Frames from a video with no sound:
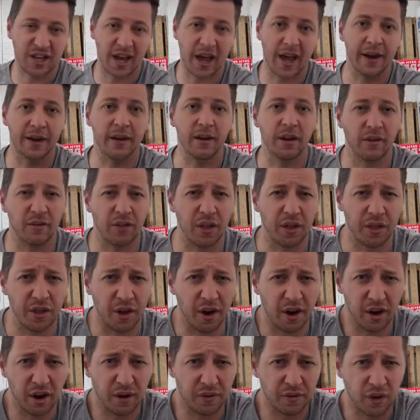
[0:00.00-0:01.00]
10 of the
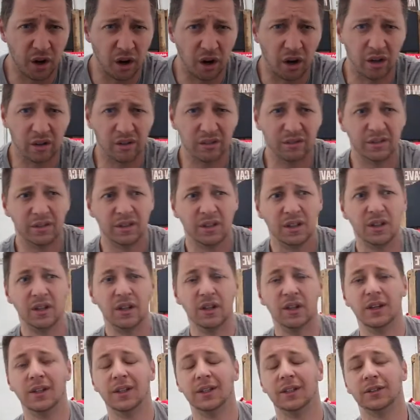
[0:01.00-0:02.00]
30 I've got.
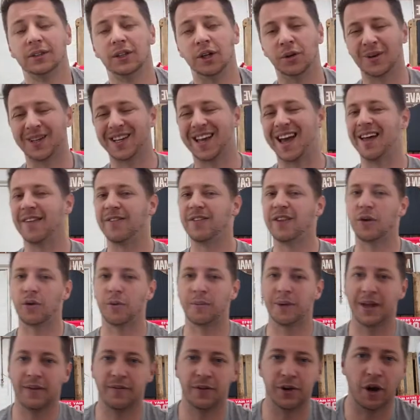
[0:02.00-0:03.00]
So again, they'll
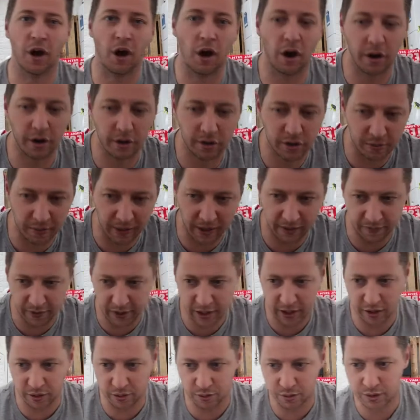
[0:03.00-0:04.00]
be even harder to make
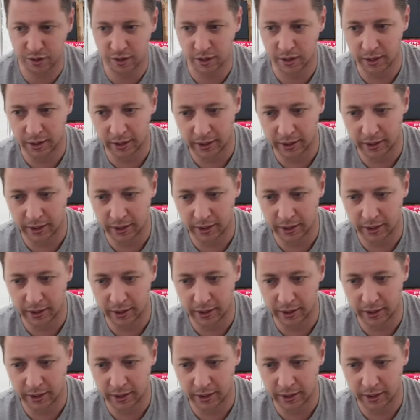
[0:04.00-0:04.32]
videos.